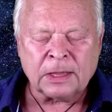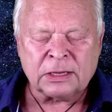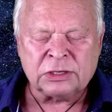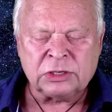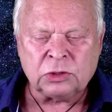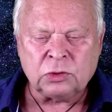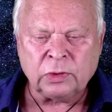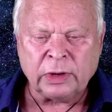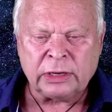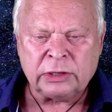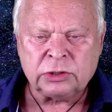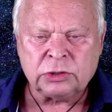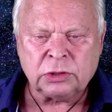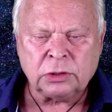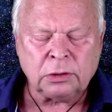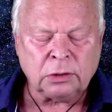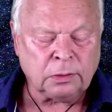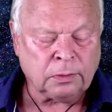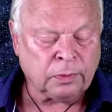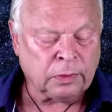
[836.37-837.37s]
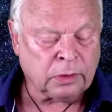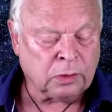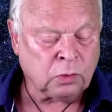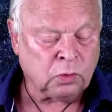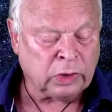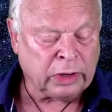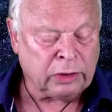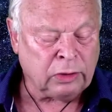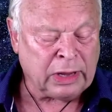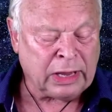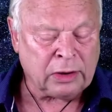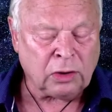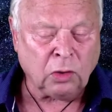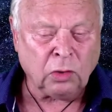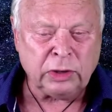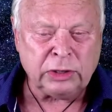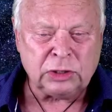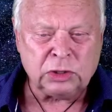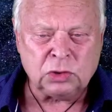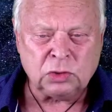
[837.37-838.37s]
a situation where you had
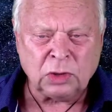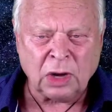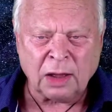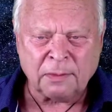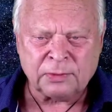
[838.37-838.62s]
only two